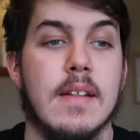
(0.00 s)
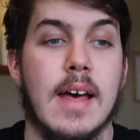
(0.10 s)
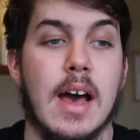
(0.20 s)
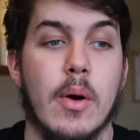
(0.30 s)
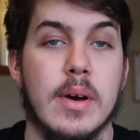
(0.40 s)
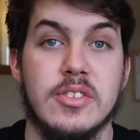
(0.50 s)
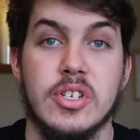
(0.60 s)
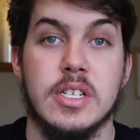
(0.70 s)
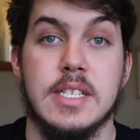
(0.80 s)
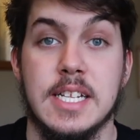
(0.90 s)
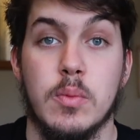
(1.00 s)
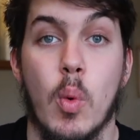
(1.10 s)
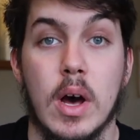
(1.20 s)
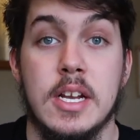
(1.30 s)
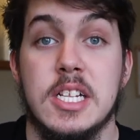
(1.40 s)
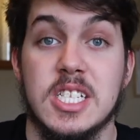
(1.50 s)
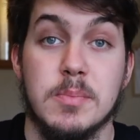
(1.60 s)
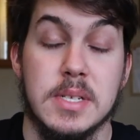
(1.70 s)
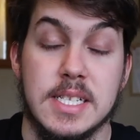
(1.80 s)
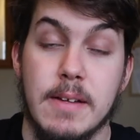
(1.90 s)
Now it's just this one
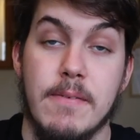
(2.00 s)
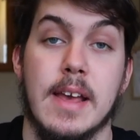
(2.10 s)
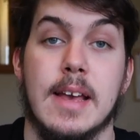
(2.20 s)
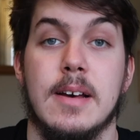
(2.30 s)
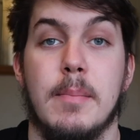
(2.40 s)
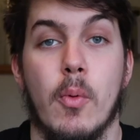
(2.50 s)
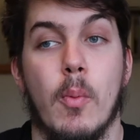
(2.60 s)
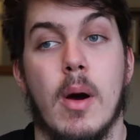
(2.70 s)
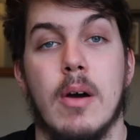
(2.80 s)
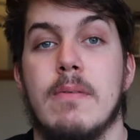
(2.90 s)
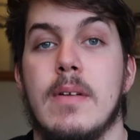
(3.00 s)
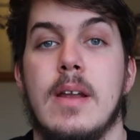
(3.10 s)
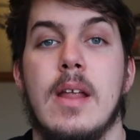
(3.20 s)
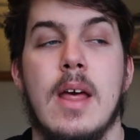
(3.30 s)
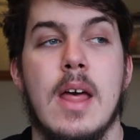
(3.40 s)
specific ball python,